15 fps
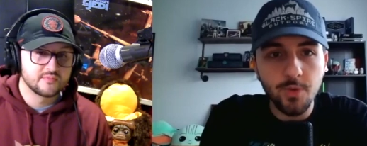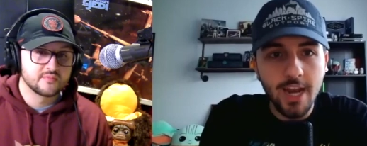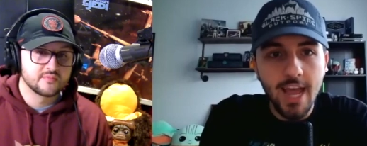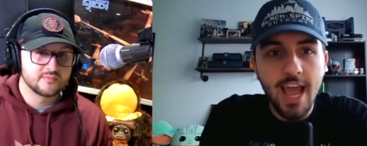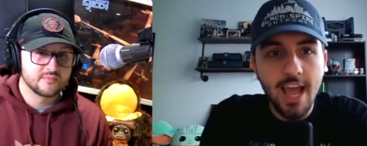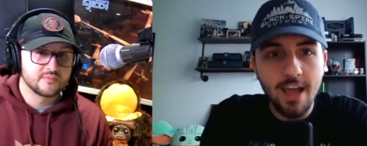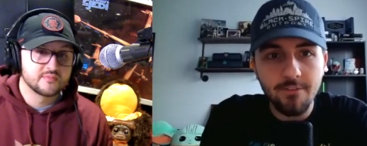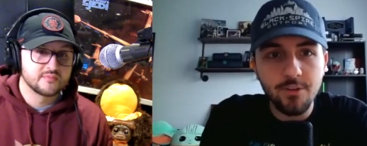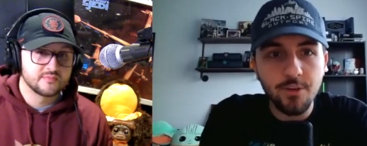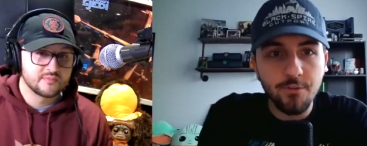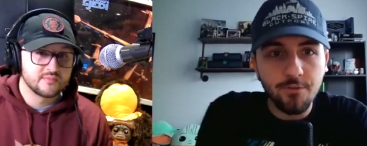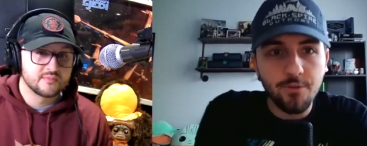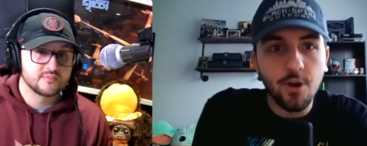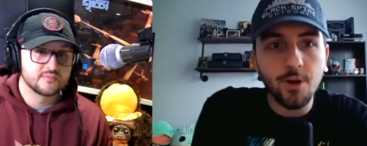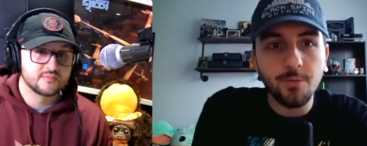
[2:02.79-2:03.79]
Speaker 1: to have
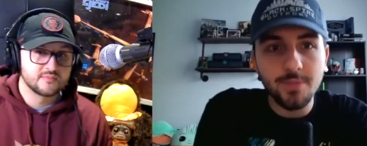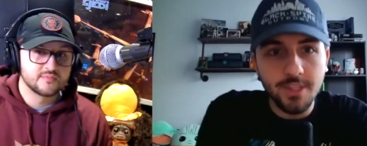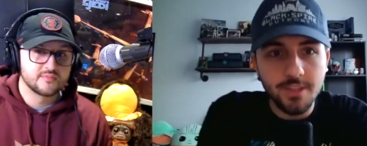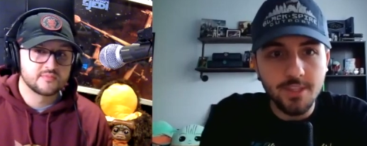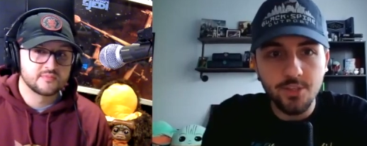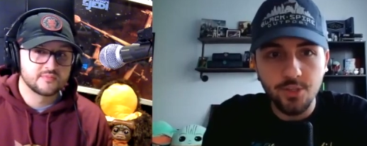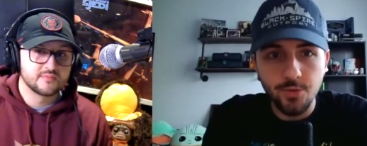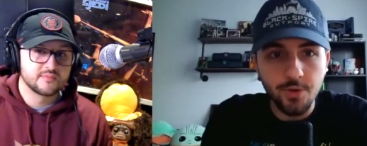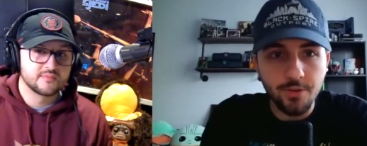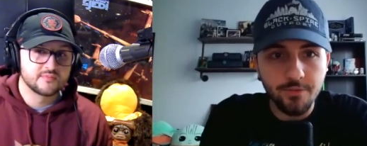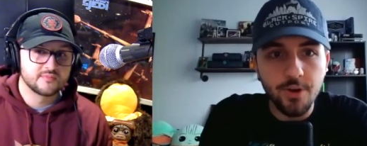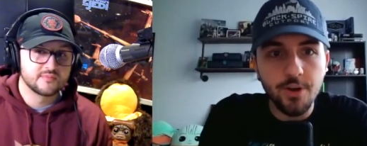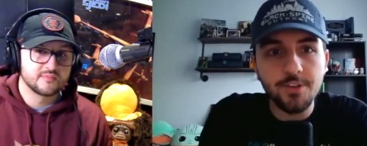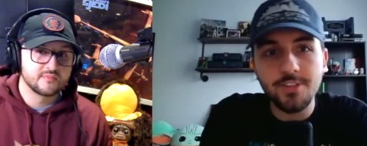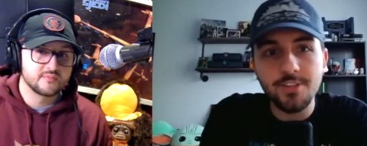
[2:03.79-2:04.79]
confirmed in this
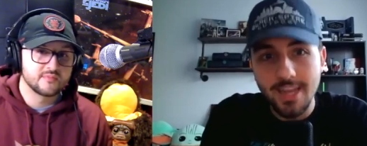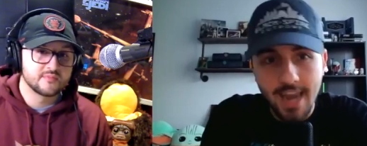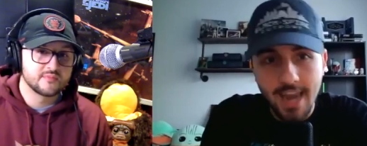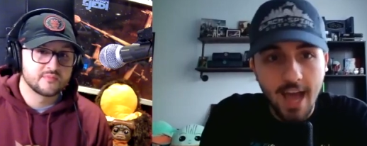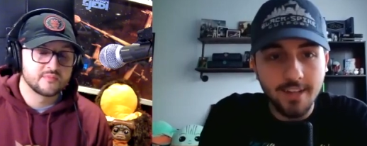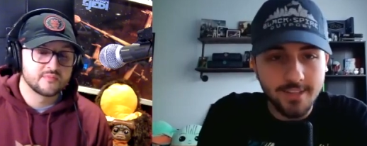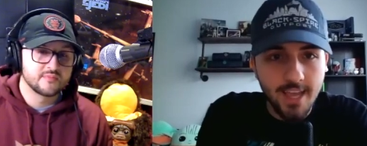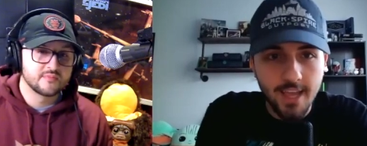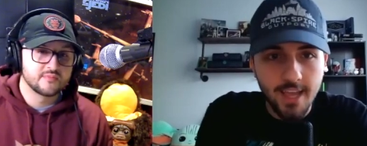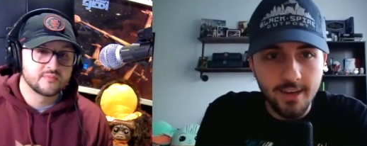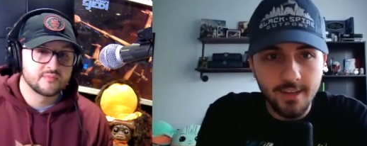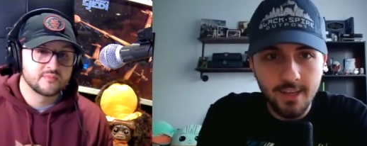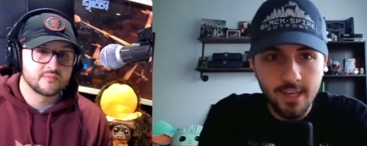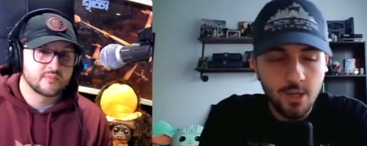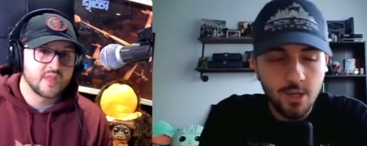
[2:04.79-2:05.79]
universe and not 10,
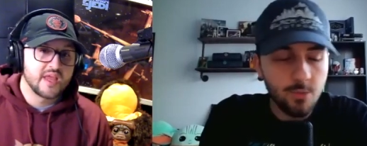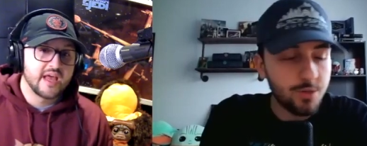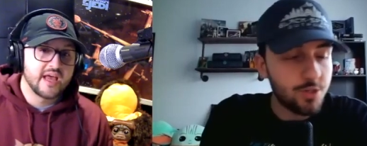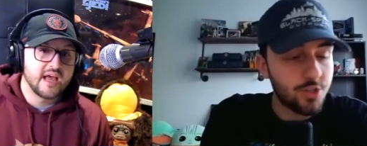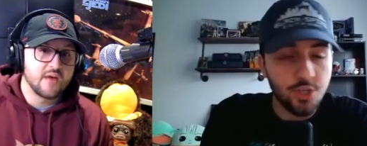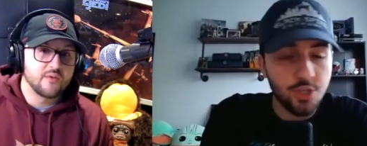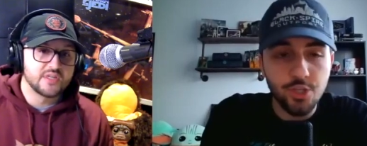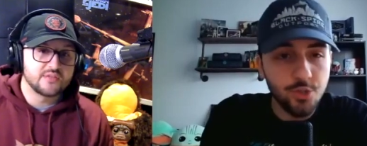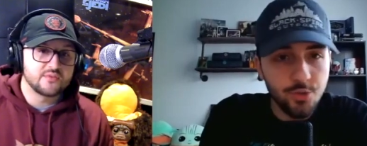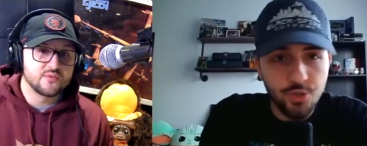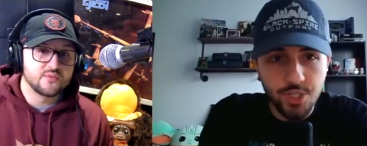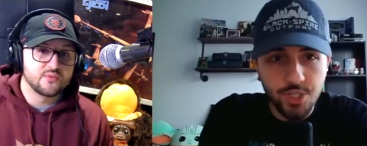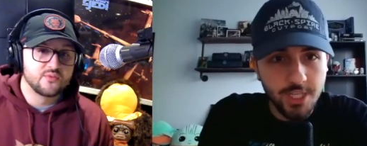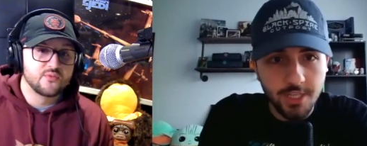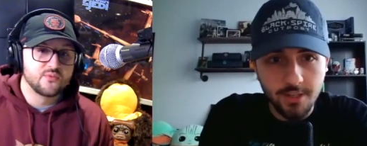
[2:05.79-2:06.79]
Speaker 2: which is a huge
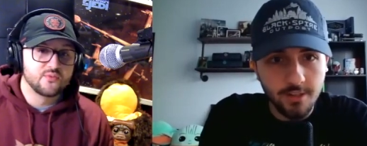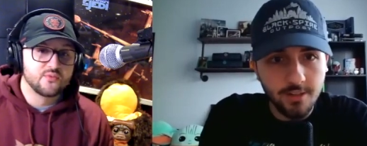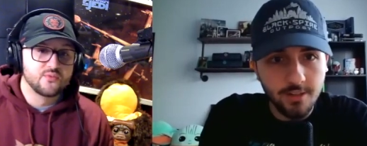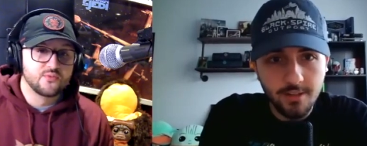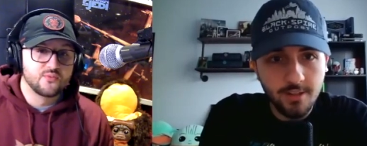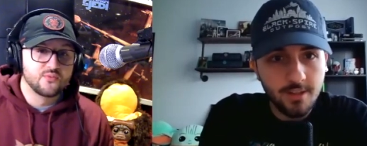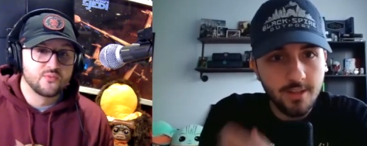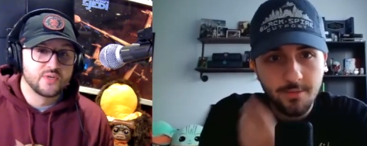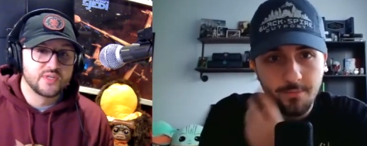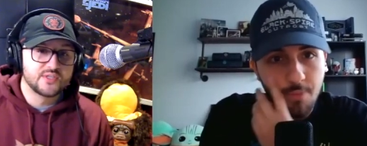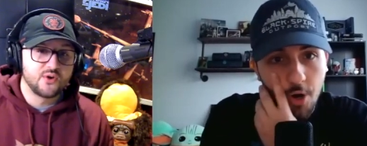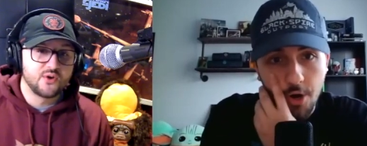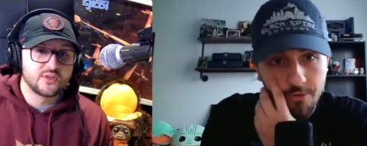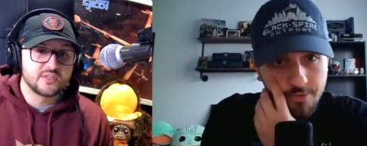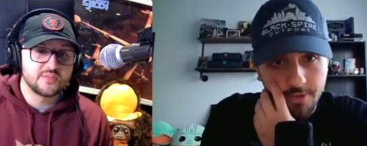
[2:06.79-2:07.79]
deal. We
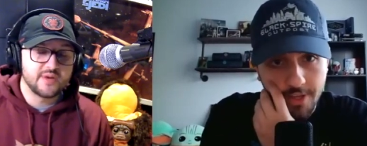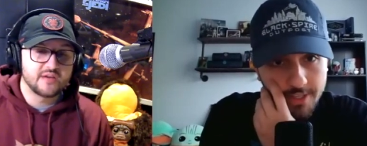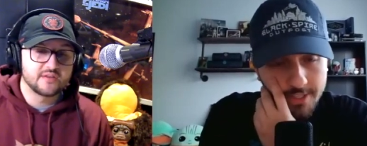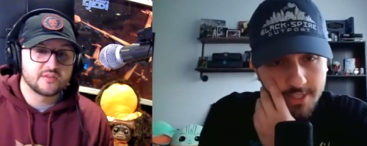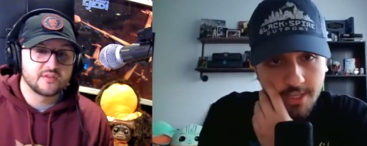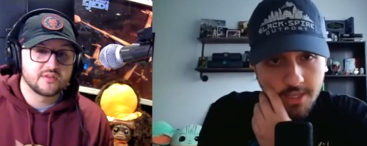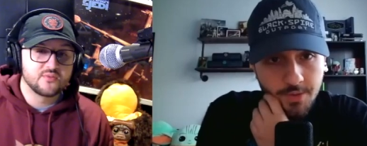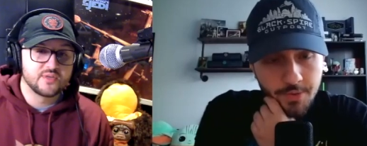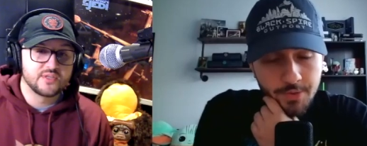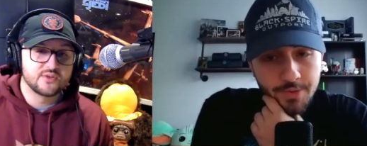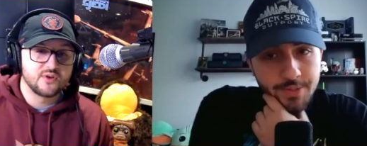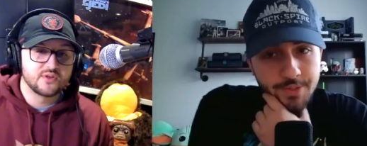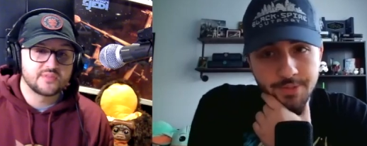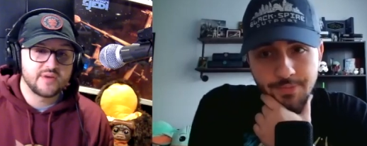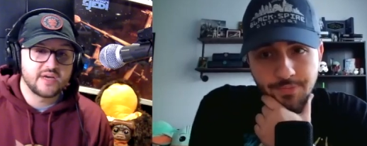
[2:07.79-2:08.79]
talked
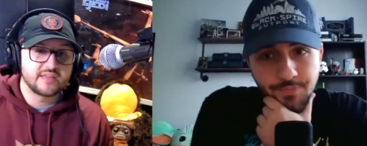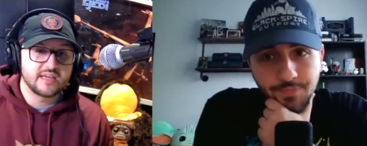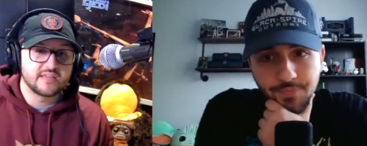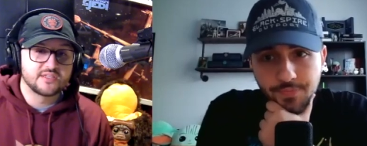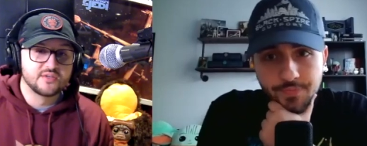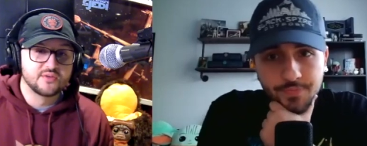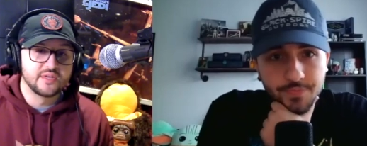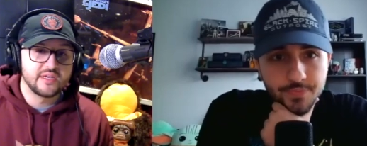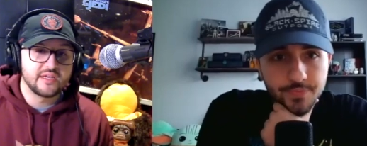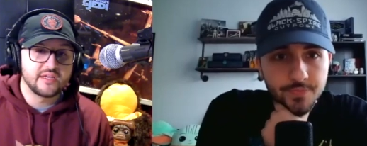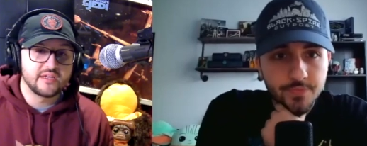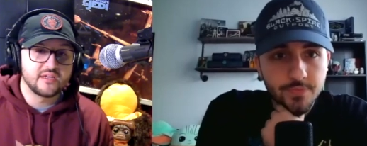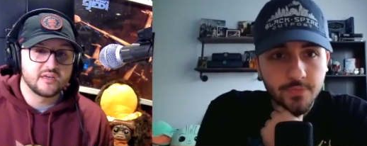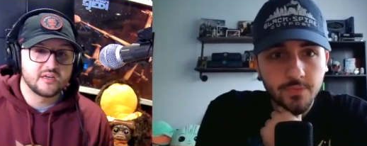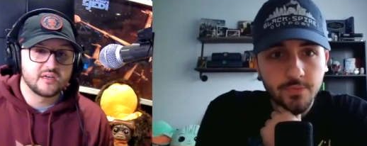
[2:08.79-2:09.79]
about that too in
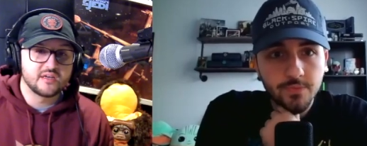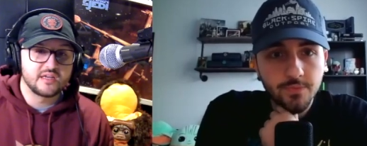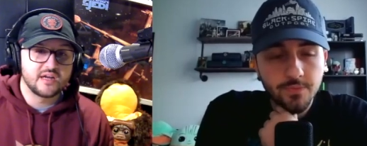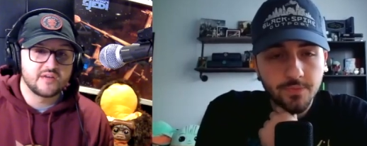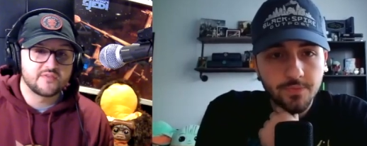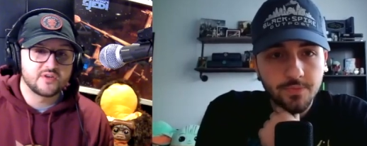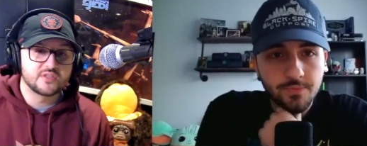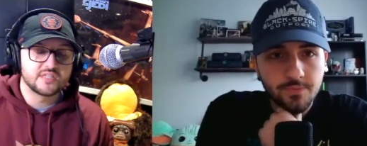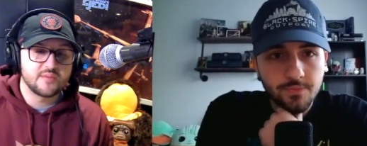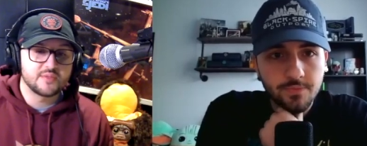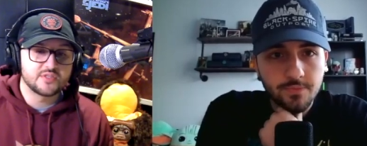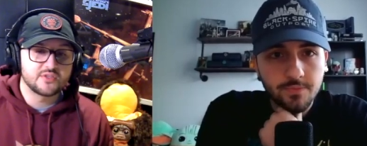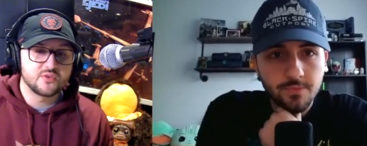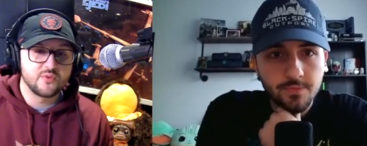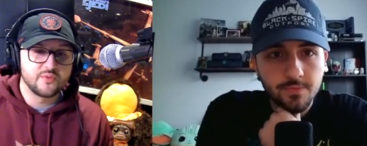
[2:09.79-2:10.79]
our first
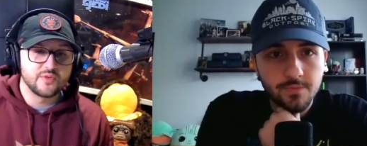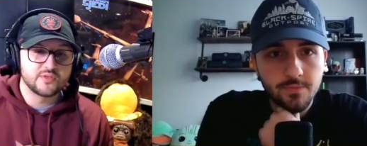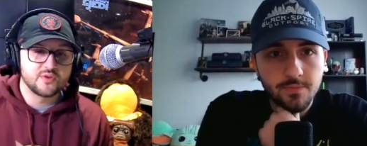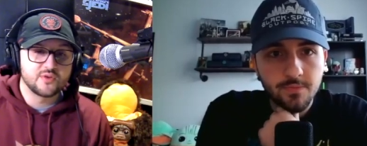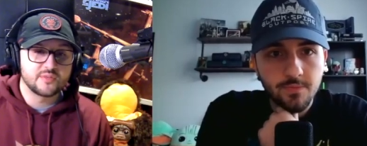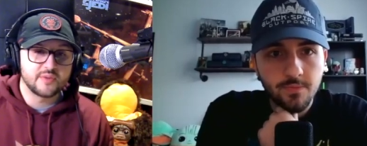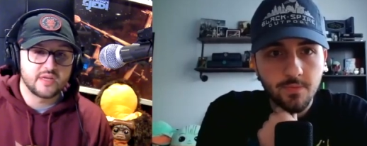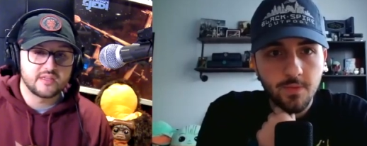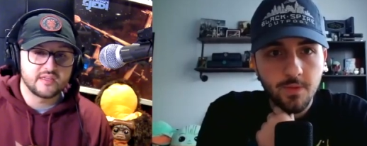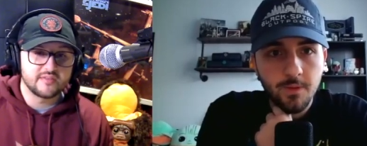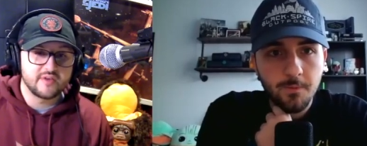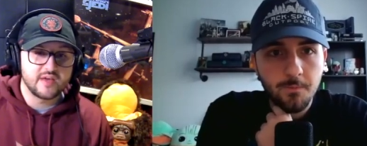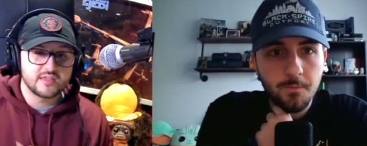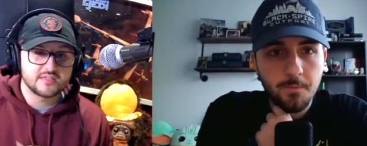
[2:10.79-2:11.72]
episode where we talked about the Investor